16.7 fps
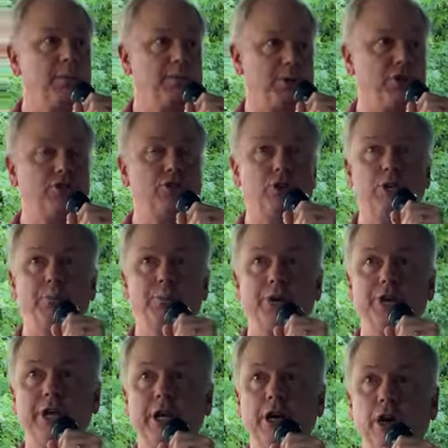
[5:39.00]
Christian
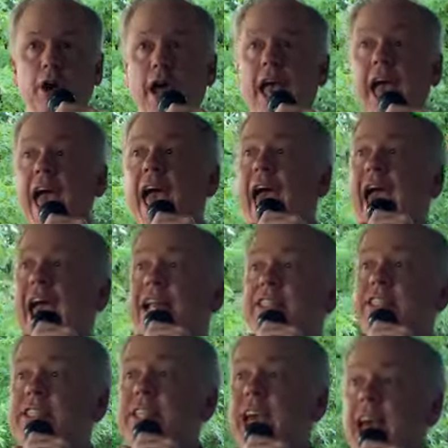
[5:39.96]
per year,
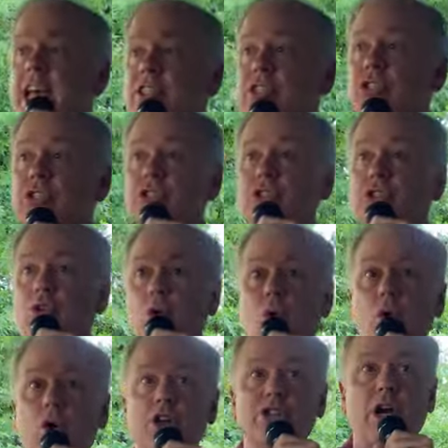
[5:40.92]
and test
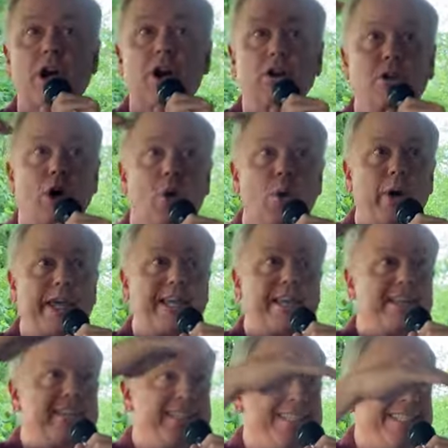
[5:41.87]
scores are
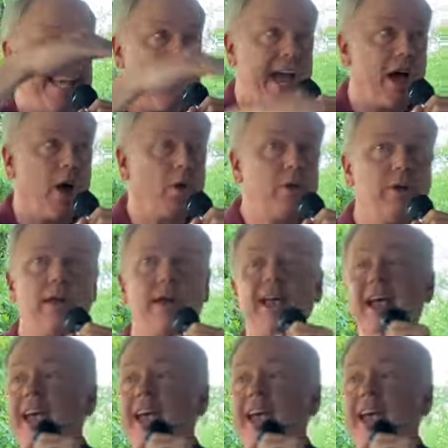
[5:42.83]
going down,